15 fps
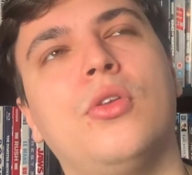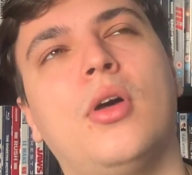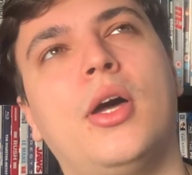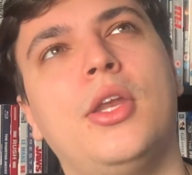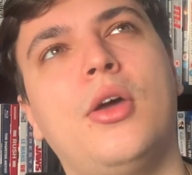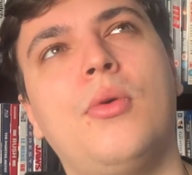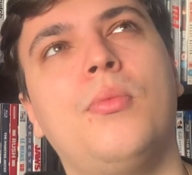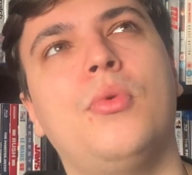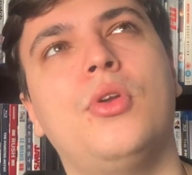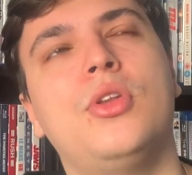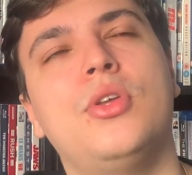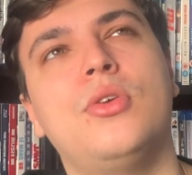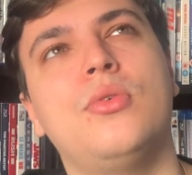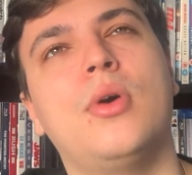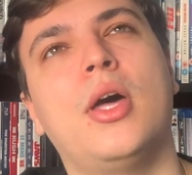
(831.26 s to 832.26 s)
I don't want
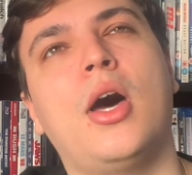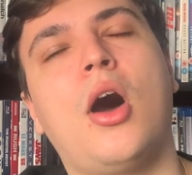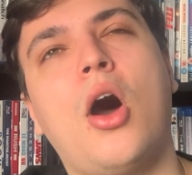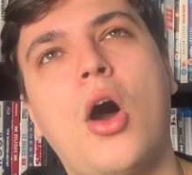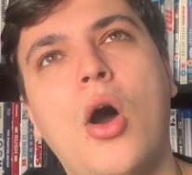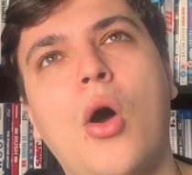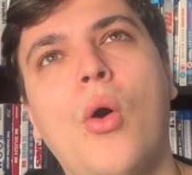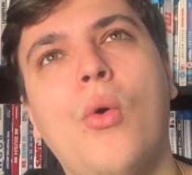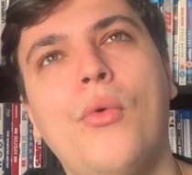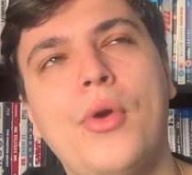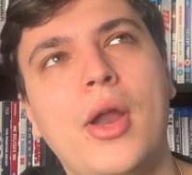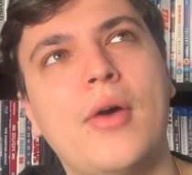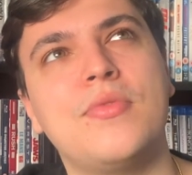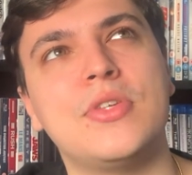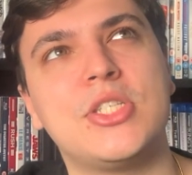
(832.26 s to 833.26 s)
to do a whole
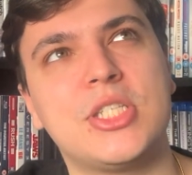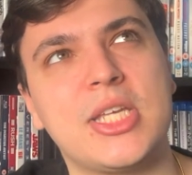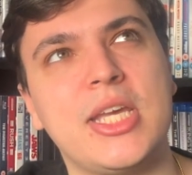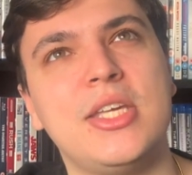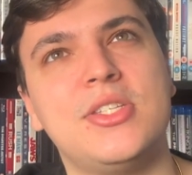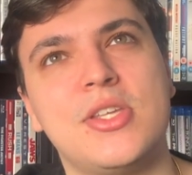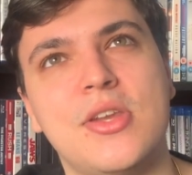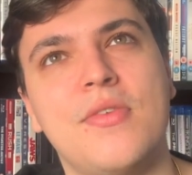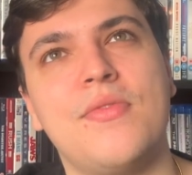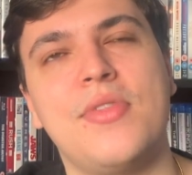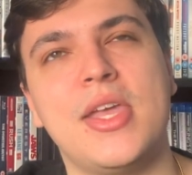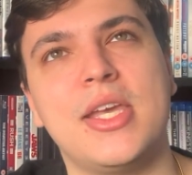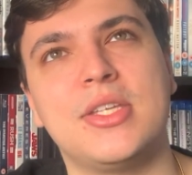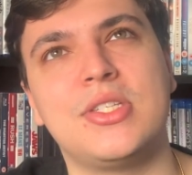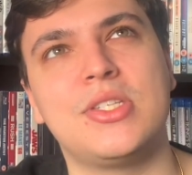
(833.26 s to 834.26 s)
nother season of
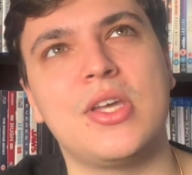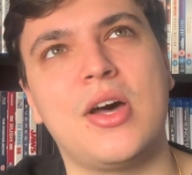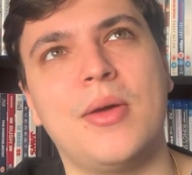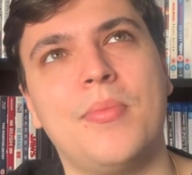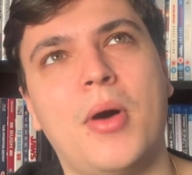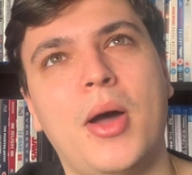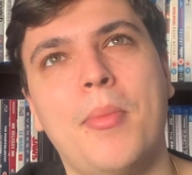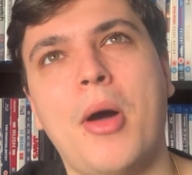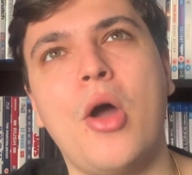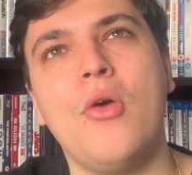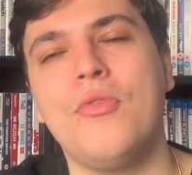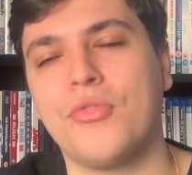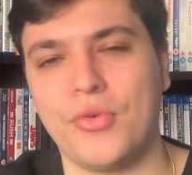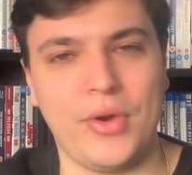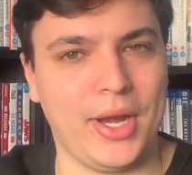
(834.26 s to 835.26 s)
this. I'm
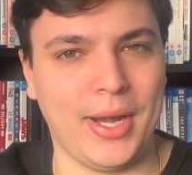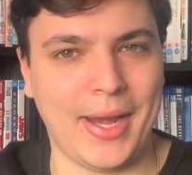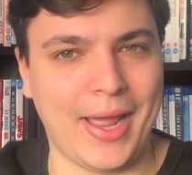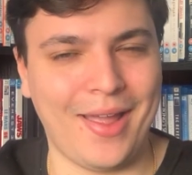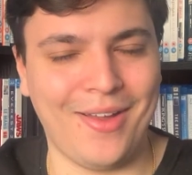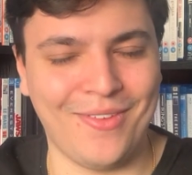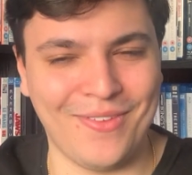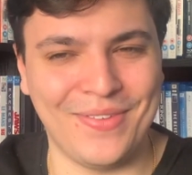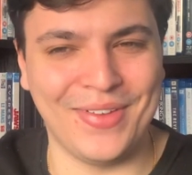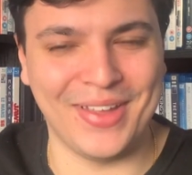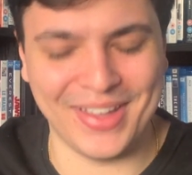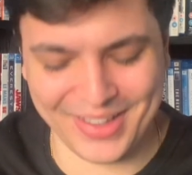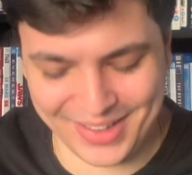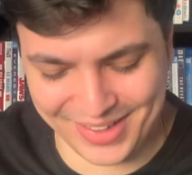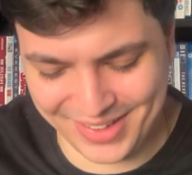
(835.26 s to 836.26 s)
over it
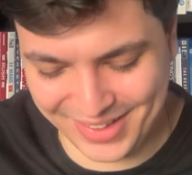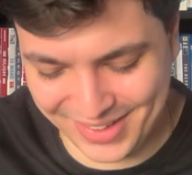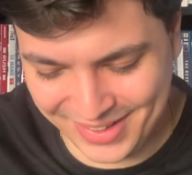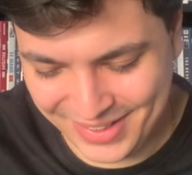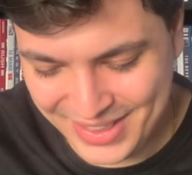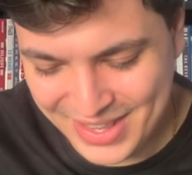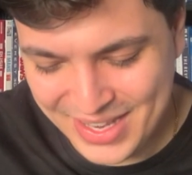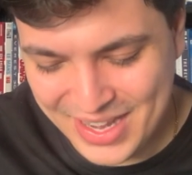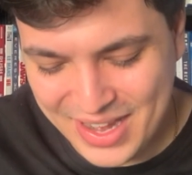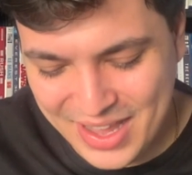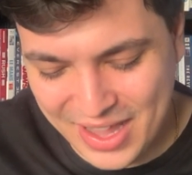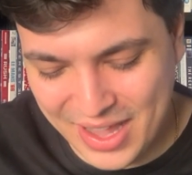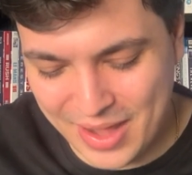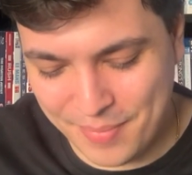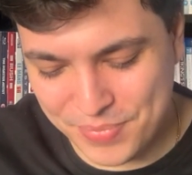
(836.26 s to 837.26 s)

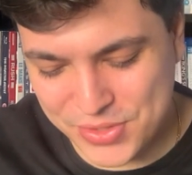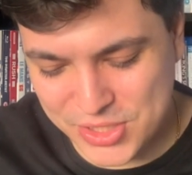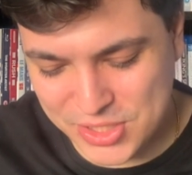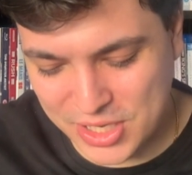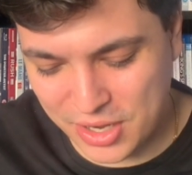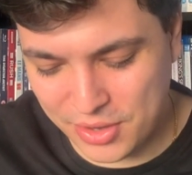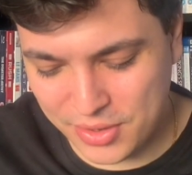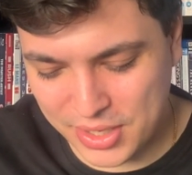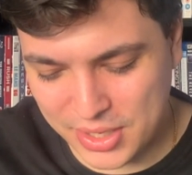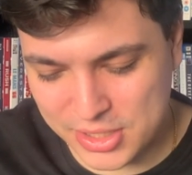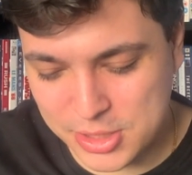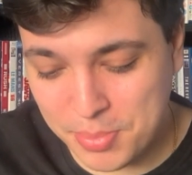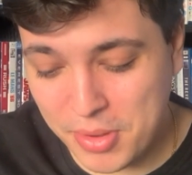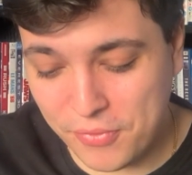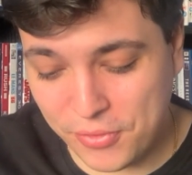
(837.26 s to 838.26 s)
now. So
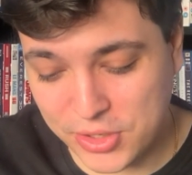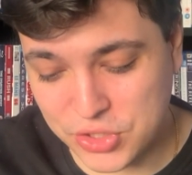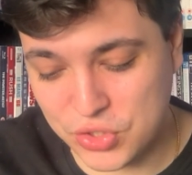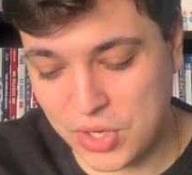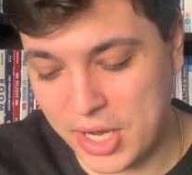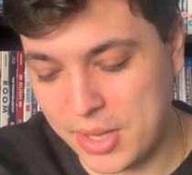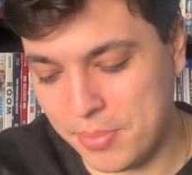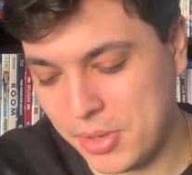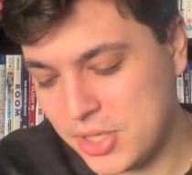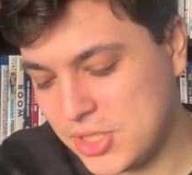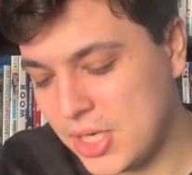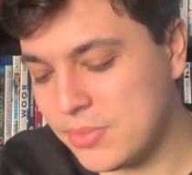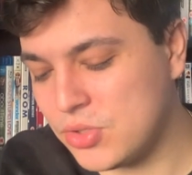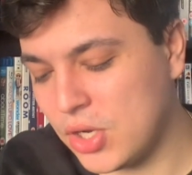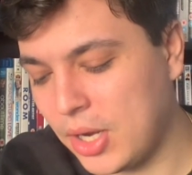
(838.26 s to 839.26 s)
it's a bit frustrating, but at the
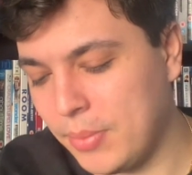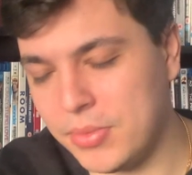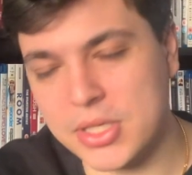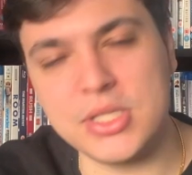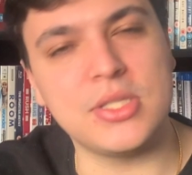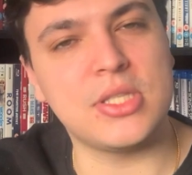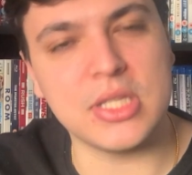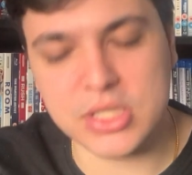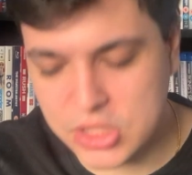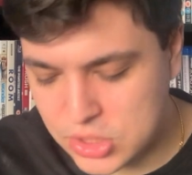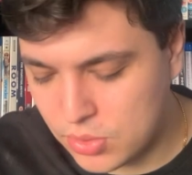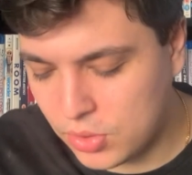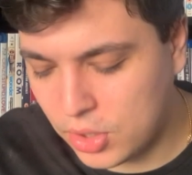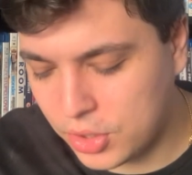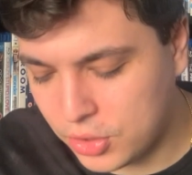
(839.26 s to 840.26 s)
same time, there's
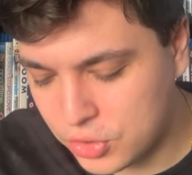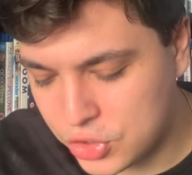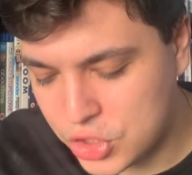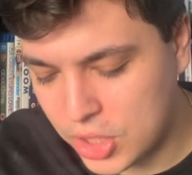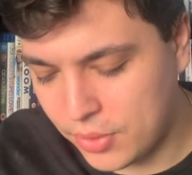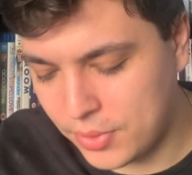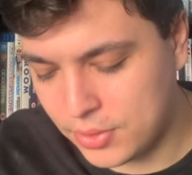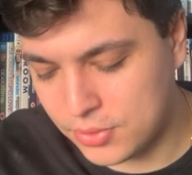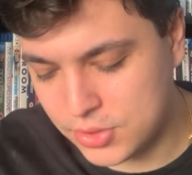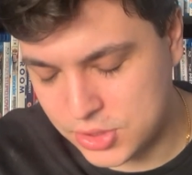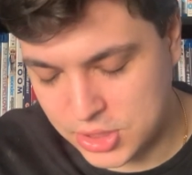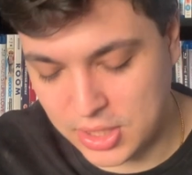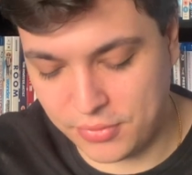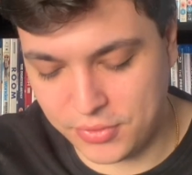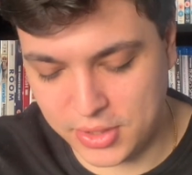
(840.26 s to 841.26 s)
still a lot of good show
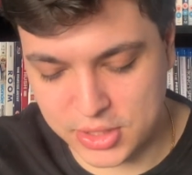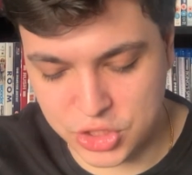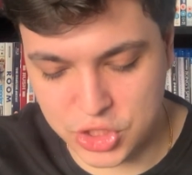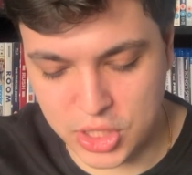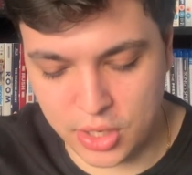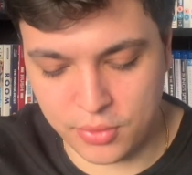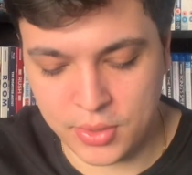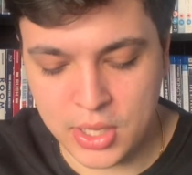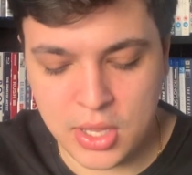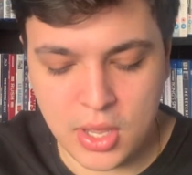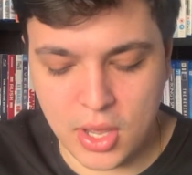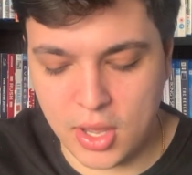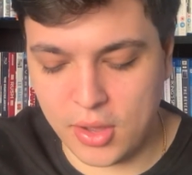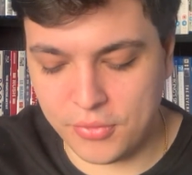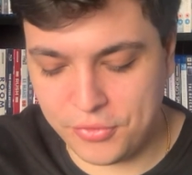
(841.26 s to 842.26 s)
stuff in this show.
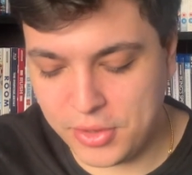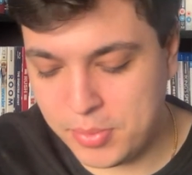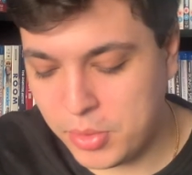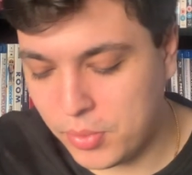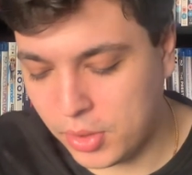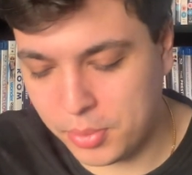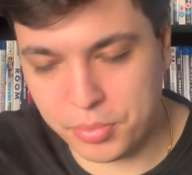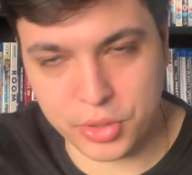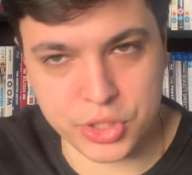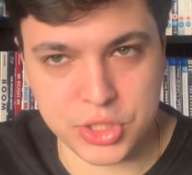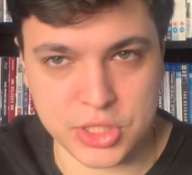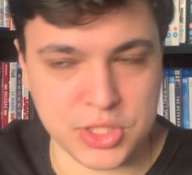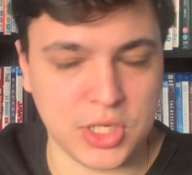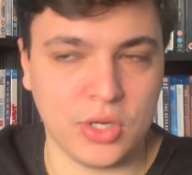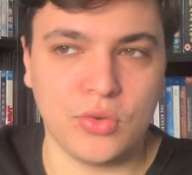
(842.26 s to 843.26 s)
Phoebe Waller-Bridge
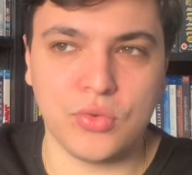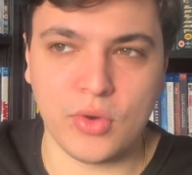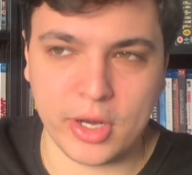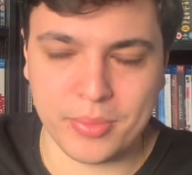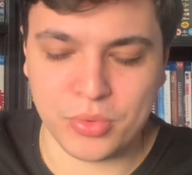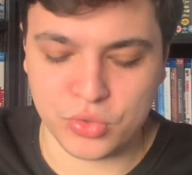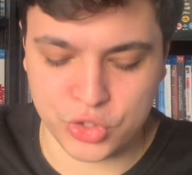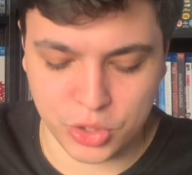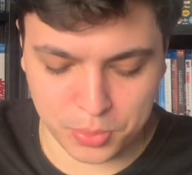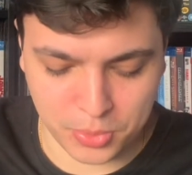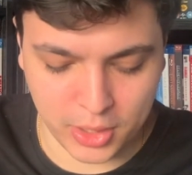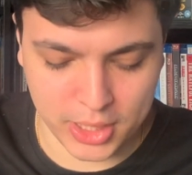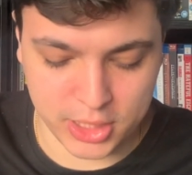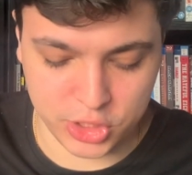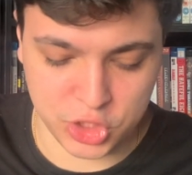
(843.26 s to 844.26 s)
does an incredible job writing this